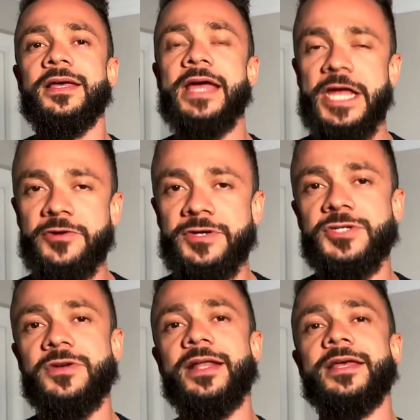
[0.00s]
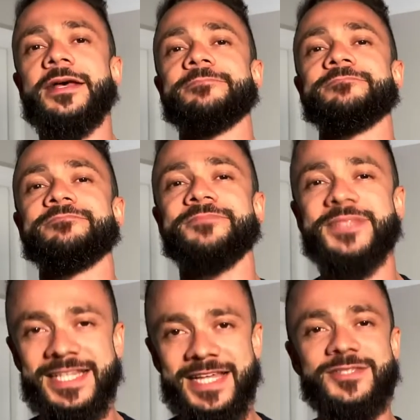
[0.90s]
here in Australia.
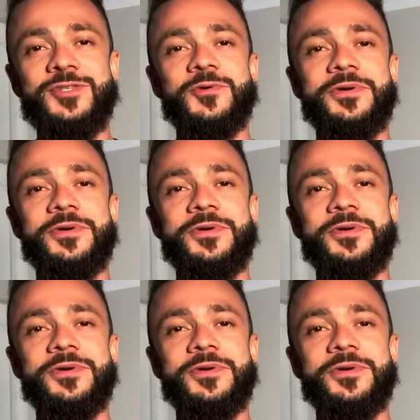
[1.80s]
So let's do it.